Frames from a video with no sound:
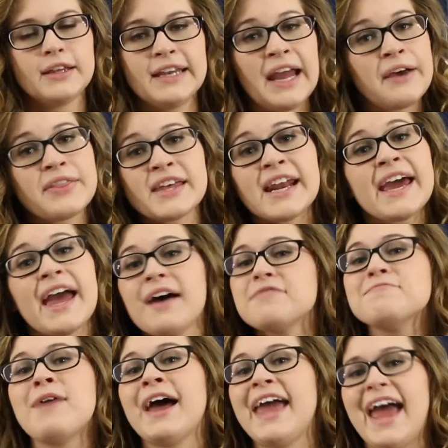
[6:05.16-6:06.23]
Now that I
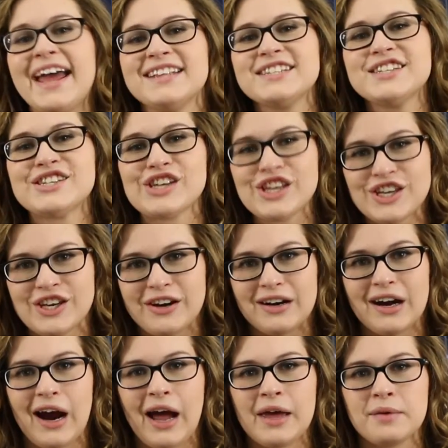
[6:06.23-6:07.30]
have my ends
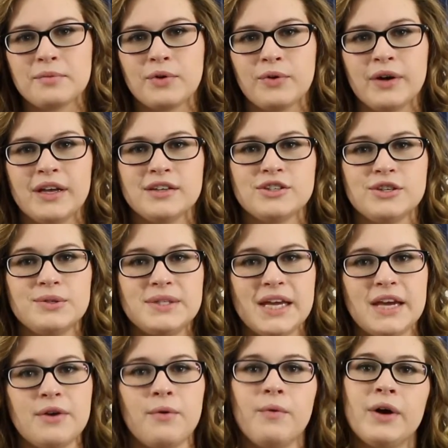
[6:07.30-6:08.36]
secure, I am going to
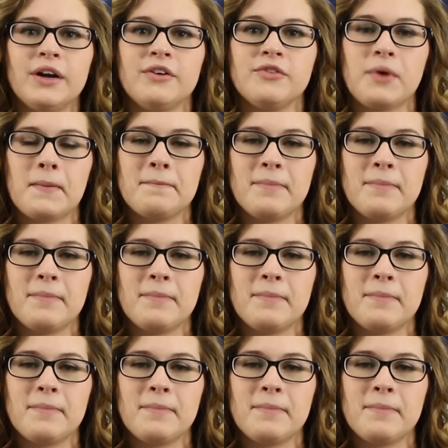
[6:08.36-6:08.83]
take one of